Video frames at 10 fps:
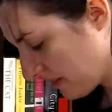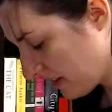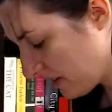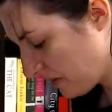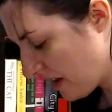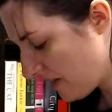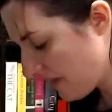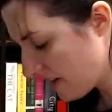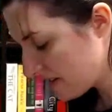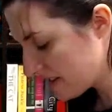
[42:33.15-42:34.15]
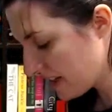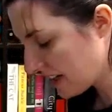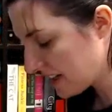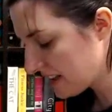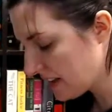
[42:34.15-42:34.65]
Then we have our
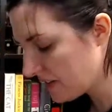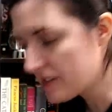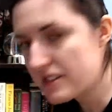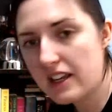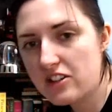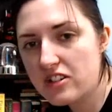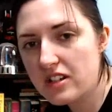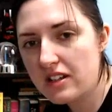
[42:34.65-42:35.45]
second little section.